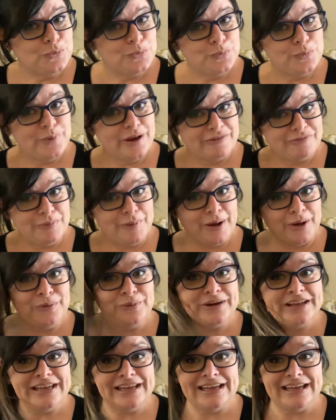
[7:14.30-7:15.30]
we have a
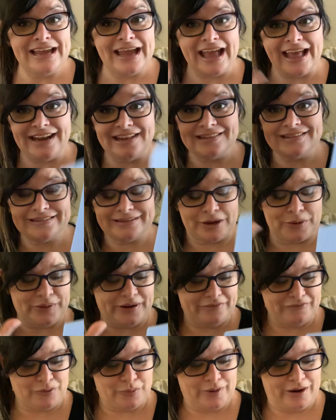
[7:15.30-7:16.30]
pony and it's going
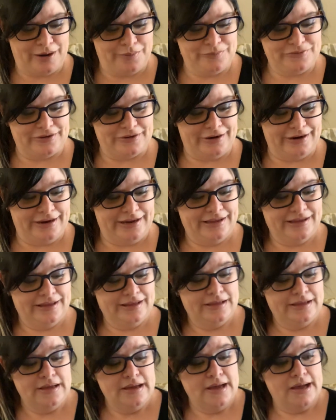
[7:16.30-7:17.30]
everywhere. I'm sorry.
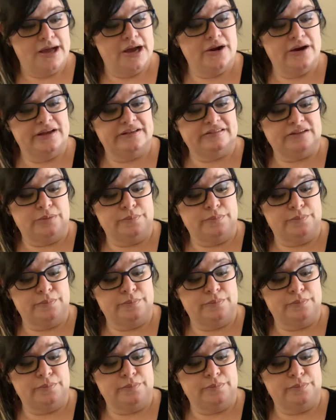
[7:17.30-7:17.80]
All right, so